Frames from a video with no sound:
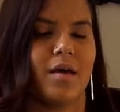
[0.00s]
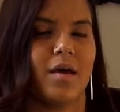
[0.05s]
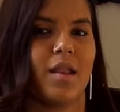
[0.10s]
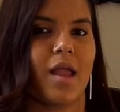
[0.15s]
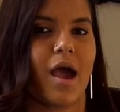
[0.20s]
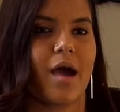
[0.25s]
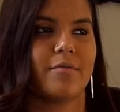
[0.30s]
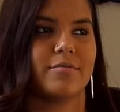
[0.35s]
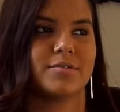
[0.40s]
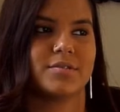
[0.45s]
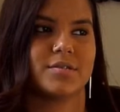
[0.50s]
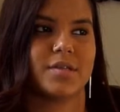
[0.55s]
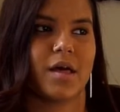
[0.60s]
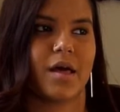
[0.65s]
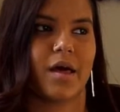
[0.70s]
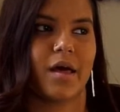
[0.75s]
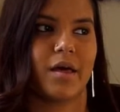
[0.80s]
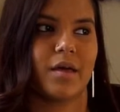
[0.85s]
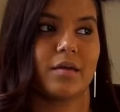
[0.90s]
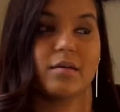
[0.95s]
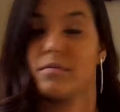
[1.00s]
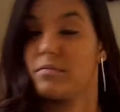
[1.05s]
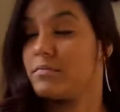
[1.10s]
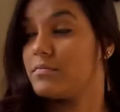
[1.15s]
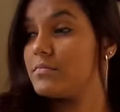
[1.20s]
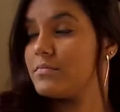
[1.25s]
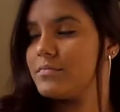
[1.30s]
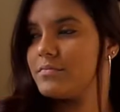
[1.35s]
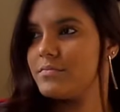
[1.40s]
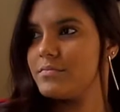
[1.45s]
And I was like,
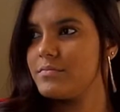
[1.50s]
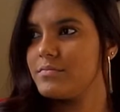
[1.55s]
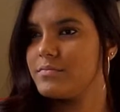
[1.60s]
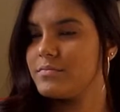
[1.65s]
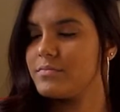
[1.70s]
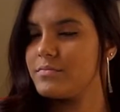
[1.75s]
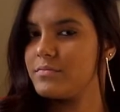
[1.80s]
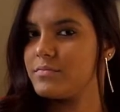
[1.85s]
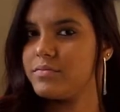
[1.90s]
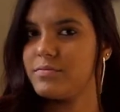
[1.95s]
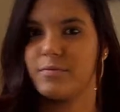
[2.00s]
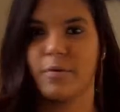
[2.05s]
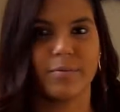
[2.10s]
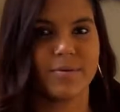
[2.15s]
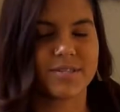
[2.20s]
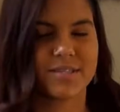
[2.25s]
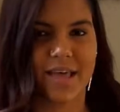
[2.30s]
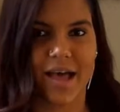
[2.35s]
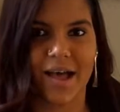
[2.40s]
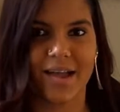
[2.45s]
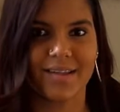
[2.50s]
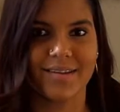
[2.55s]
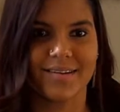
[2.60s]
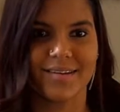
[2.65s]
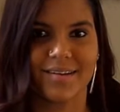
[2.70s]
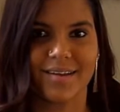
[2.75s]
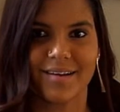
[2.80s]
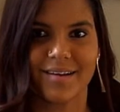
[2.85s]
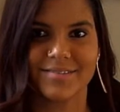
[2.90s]
what was that?